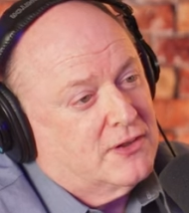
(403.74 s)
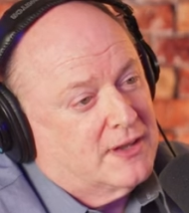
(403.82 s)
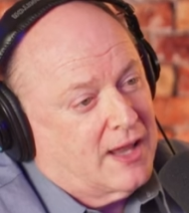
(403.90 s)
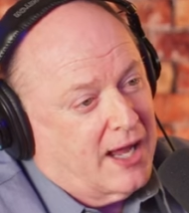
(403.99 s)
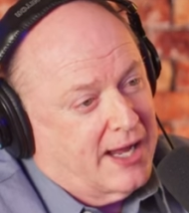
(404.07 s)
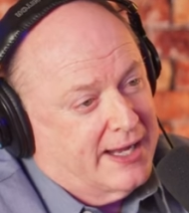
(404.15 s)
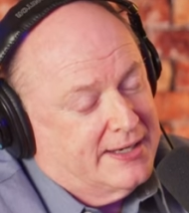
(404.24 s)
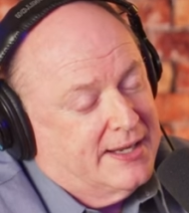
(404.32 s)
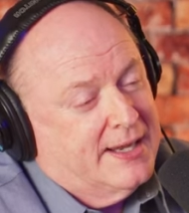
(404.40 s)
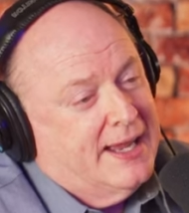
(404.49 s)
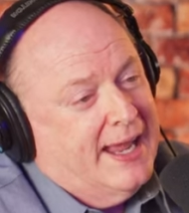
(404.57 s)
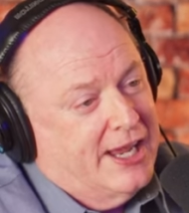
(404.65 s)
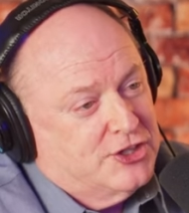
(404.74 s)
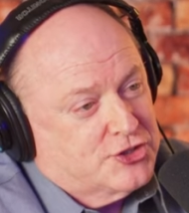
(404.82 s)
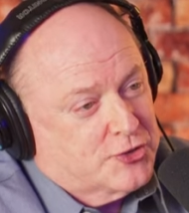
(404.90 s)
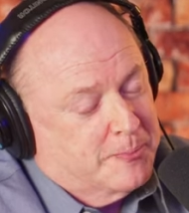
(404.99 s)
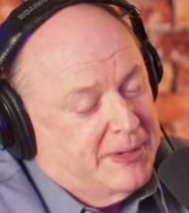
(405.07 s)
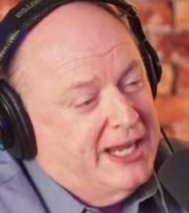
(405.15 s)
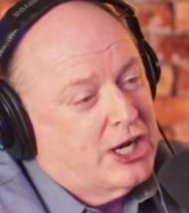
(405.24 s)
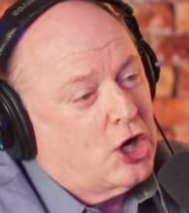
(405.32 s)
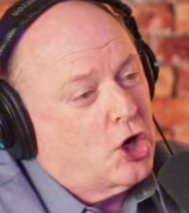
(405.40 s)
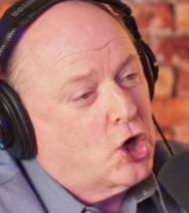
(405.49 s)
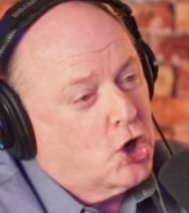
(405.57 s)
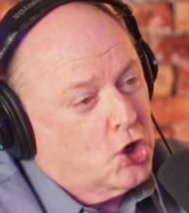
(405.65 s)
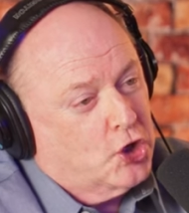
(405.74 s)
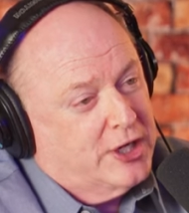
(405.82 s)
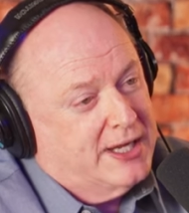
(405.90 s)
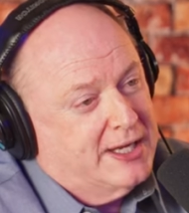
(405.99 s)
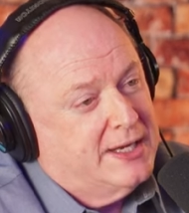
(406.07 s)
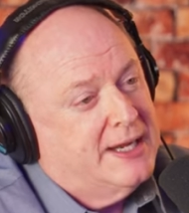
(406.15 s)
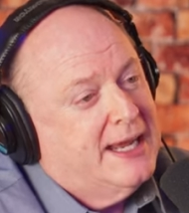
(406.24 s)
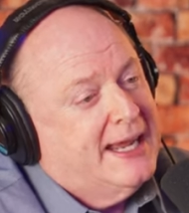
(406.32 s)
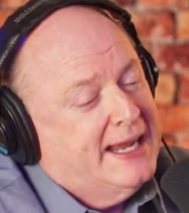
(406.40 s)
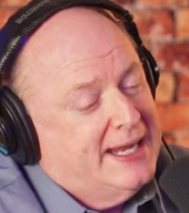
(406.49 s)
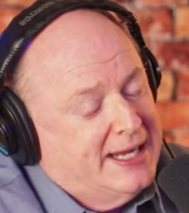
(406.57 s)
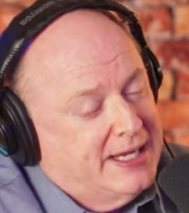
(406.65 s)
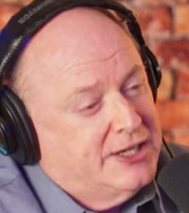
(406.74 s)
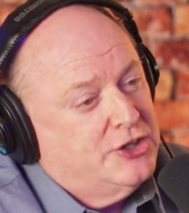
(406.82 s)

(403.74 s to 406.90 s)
line as you're being herded in